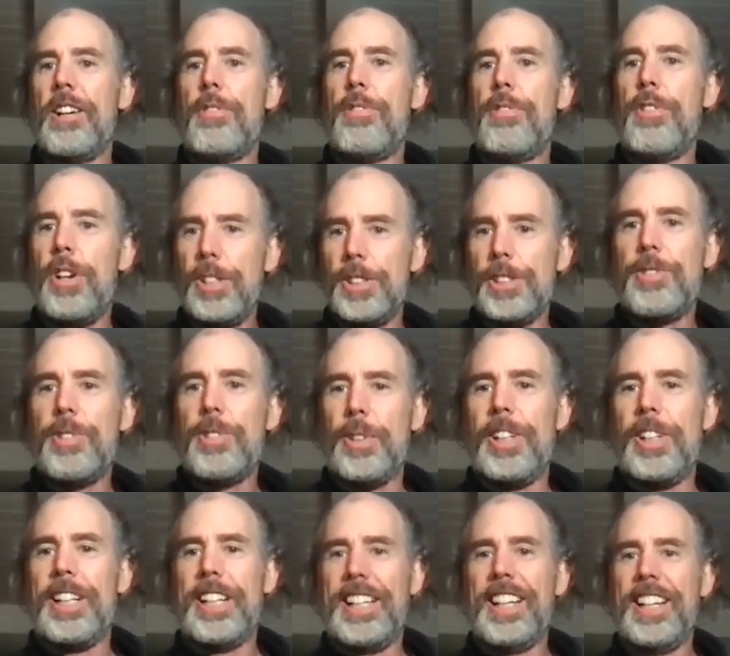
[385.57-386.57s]
falls for
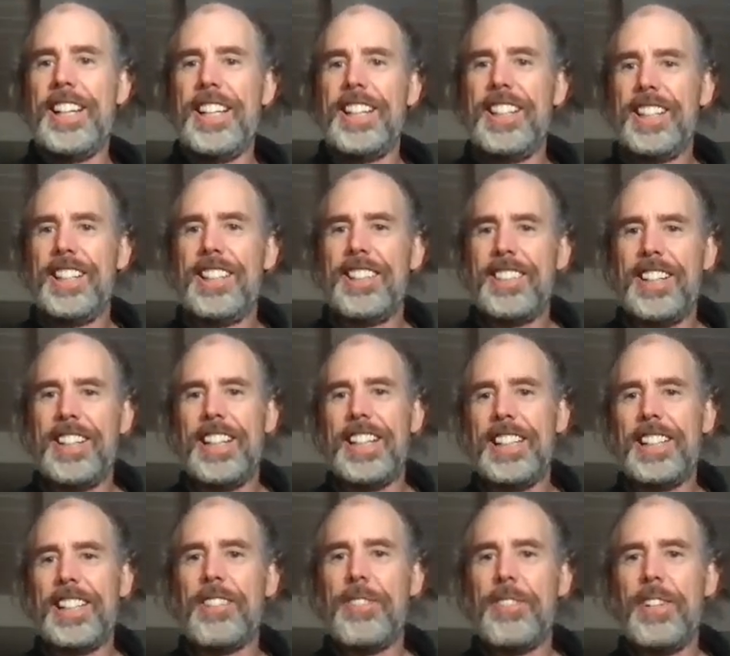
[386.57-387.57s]
it, right?
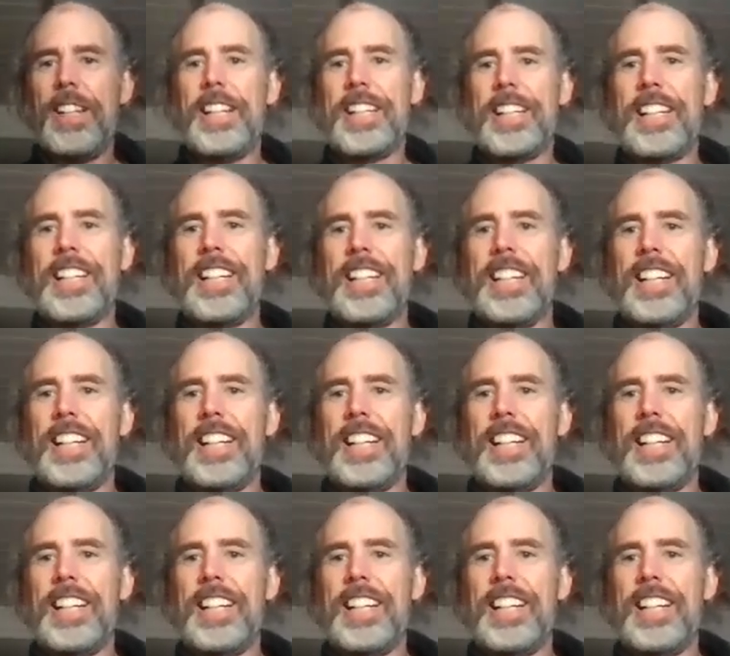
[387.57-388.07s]
The fake.